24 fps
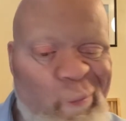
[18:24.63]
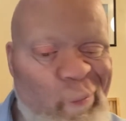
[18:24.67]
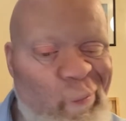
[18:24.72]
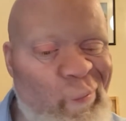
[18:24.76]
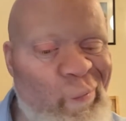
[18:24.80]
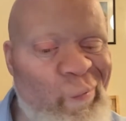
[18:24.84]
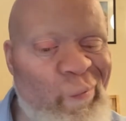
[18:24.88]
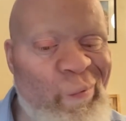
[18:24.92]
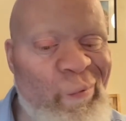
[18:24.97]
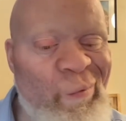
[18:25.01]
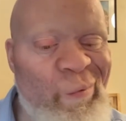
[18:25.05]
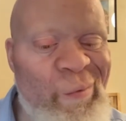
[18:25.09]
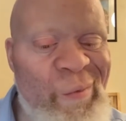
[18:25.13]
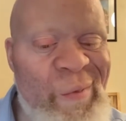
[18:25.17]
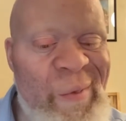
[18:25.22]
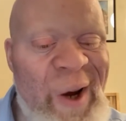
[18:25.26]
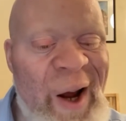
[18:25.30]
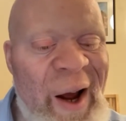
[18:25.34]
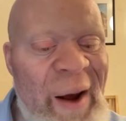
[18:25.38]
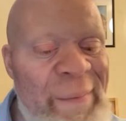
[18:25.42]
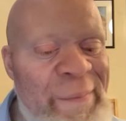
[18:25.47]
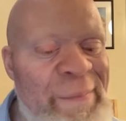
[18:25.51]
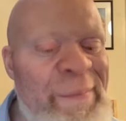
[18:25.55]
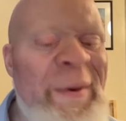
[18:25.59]
Hmm,
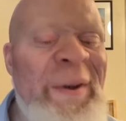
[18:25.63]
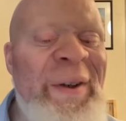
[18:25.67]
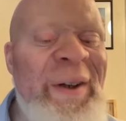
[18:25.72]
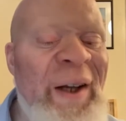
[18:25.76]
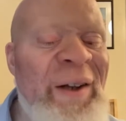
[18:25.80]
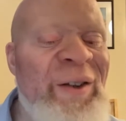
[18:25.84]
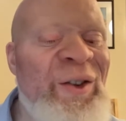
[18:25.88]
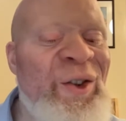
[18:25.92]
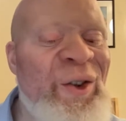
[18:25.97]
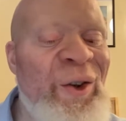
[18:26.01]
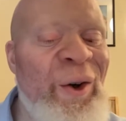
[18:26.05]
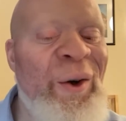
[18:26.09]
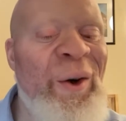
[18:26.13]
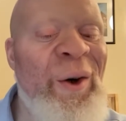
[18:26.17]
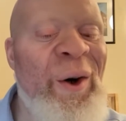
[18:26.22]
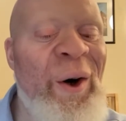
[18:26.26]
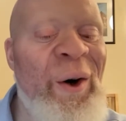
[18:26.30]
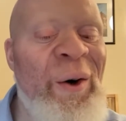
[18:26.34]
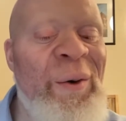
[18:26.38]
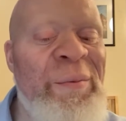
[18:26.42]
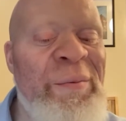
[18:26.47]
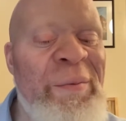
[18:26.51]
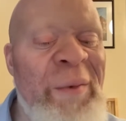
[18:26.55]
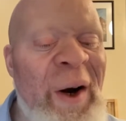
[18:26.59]
I think that's
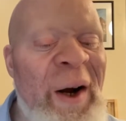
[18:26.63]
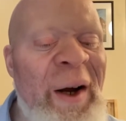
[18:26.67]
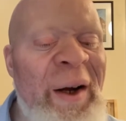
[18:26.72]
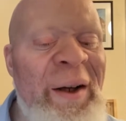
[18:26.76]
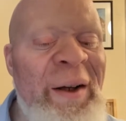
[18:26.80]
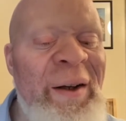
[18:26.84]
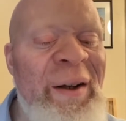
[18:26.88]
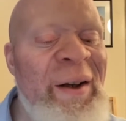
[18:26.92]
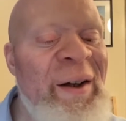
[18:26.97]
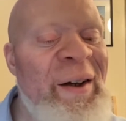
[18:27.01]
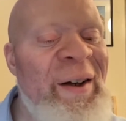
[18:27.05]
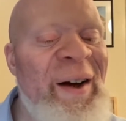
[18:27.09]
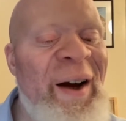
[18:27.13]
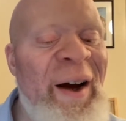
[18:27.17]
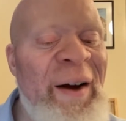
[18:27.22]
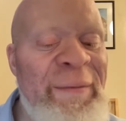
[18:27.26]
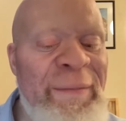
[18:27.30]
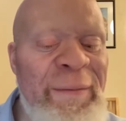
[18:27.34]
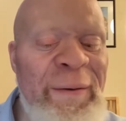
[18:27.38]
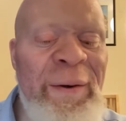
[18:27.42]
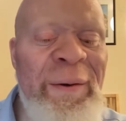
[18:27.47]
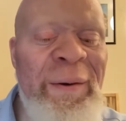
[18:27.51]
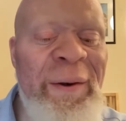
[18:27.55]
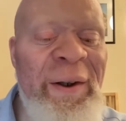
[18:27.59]
Stockholm, right? I
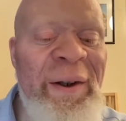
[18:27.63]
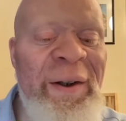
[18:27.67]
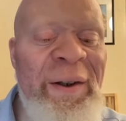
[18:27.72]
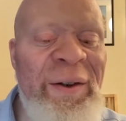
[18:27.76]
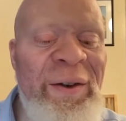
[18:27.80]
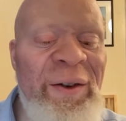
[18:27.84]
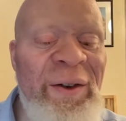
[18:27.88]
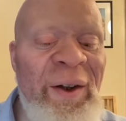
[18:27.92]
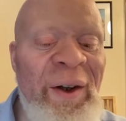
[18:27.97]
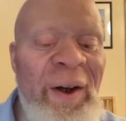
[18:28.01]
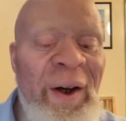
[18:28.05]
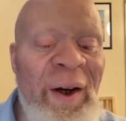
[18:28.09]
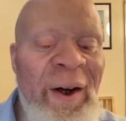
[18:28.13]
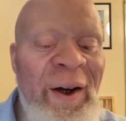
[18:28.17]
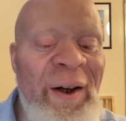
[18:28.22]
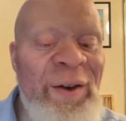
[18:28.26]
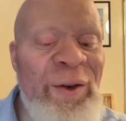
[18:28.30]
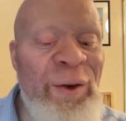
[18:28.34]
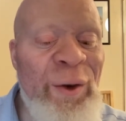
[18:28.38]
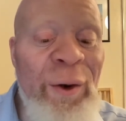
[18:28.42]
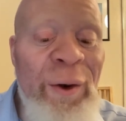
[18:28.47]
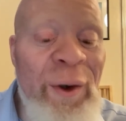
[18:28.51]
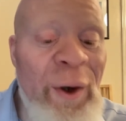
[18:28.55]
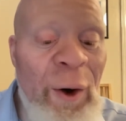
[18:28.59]
feel it is.
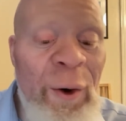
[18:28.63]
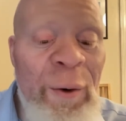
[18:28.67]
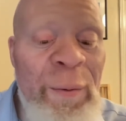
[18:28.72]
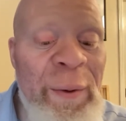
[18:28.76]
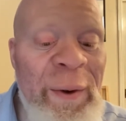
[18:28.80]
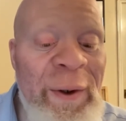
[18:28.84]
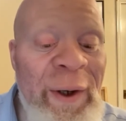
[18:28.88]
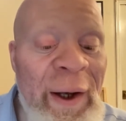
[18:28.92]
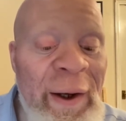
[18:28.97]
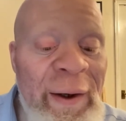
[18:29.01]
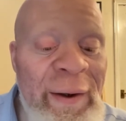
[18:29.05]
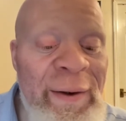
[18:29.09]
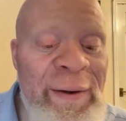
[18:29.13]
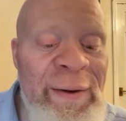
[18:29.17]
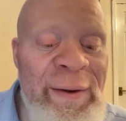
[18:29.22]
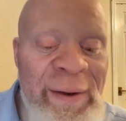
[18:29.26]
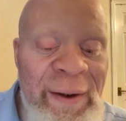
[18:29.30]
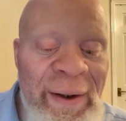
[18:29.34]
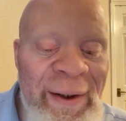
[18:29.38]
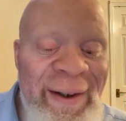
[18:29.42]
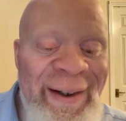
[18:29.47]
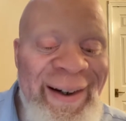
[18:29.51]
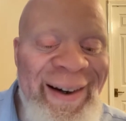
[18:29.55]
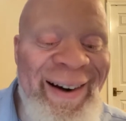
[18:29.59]
It's not
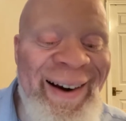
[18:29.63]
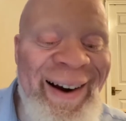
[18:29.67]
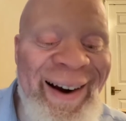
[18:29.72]
Copenhagen.